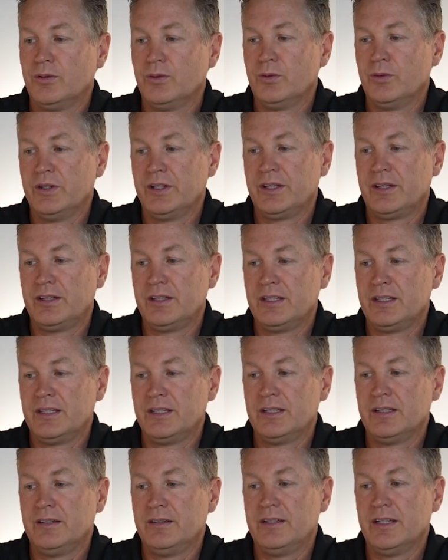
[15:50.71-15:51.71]
With
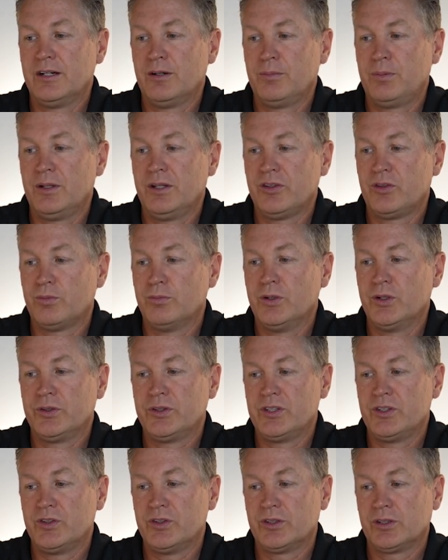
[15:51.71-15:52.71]
the Dental Plus
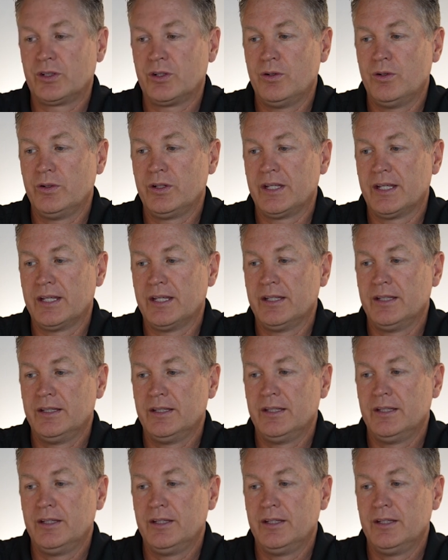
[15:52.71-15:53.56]
Multi Zirconia,